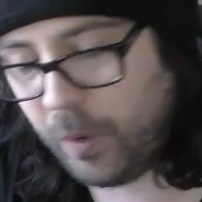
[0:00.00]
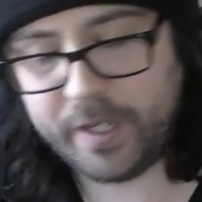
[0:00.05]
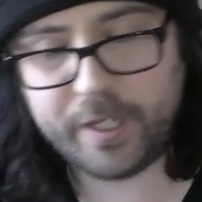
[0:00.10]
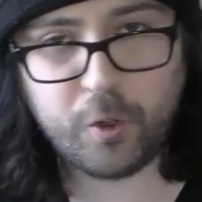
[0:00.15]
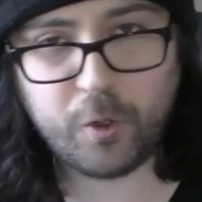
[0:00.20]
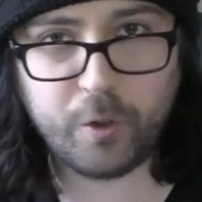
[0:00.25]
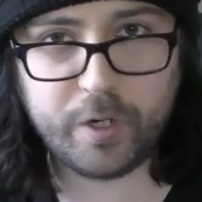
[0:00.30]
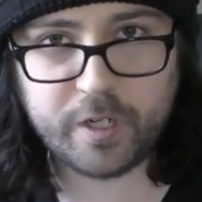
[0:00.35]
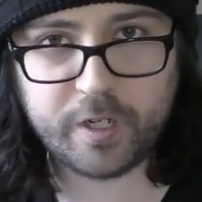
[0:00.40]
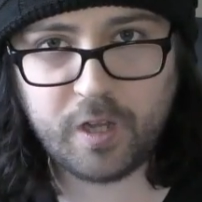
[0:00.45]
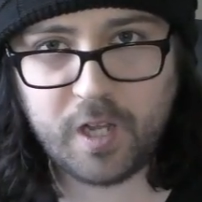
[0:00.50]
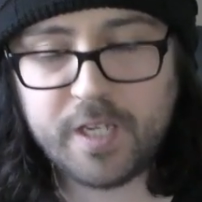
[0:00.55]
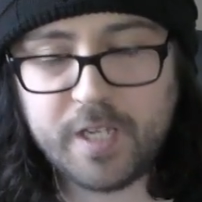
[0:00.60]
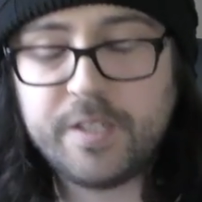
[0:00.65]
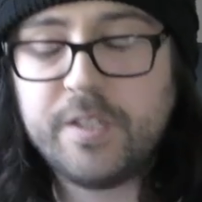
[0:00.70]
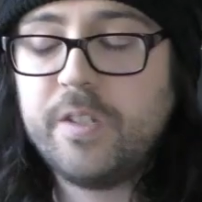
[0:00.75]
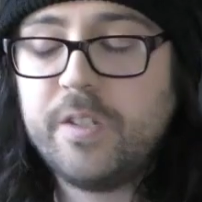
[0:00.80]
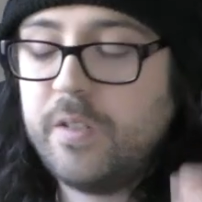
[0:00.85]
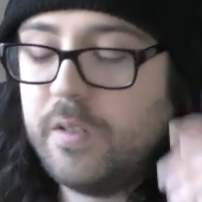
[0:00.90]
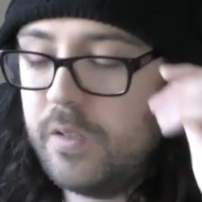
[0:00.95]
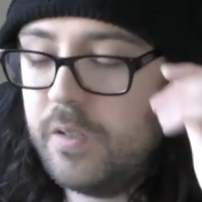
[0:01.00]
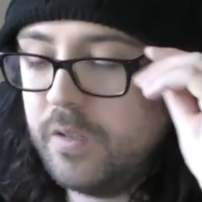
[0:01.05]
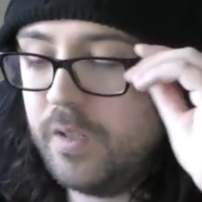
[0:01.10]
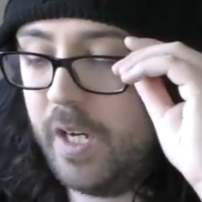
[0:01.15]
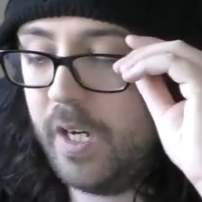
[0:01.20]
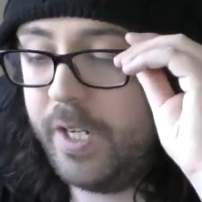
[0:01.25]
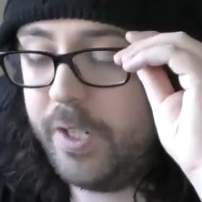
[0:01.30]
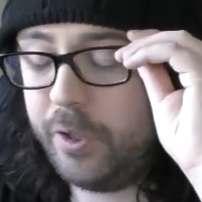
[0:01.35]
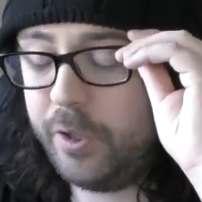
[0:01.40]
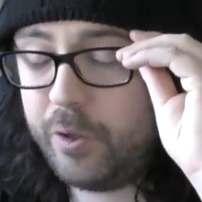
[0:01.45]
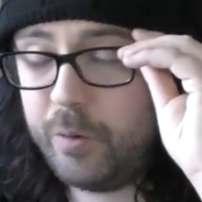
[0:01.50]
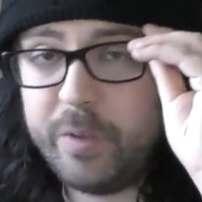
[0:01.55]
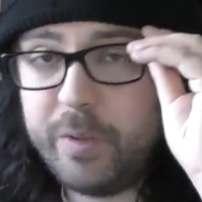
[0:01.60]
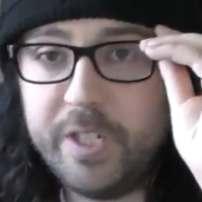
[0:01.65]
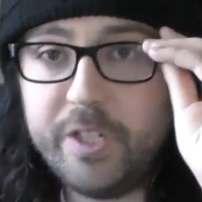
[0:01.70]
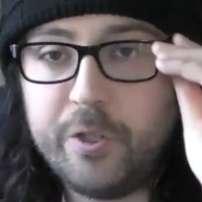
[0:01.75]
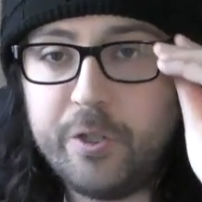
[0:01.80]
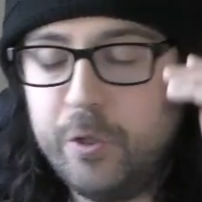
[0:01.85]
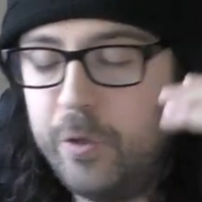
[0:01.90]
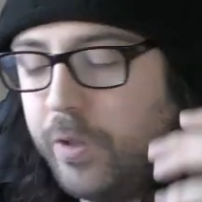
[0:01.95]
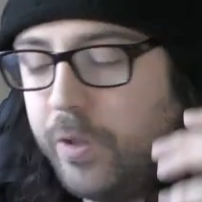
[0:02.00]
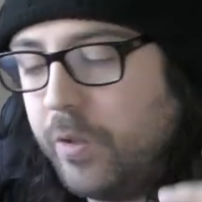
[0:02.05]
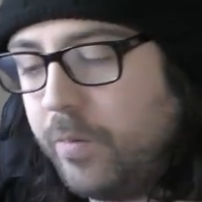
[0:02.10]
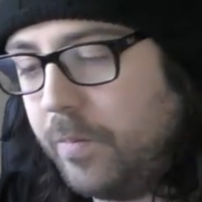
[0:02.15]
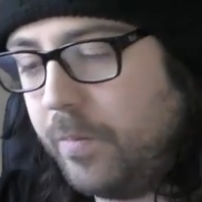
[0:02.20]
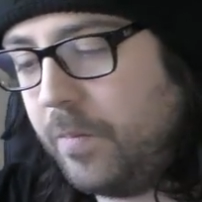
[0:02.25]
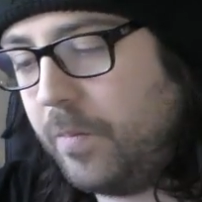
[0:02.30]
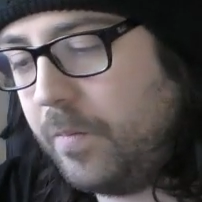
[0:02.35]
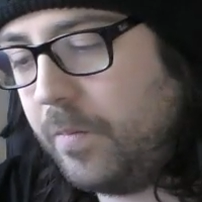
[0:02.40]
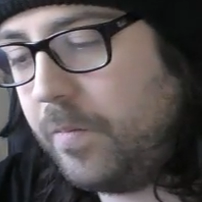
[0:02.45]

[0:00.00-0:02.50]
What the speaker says: Iconoclast, and you don't need to,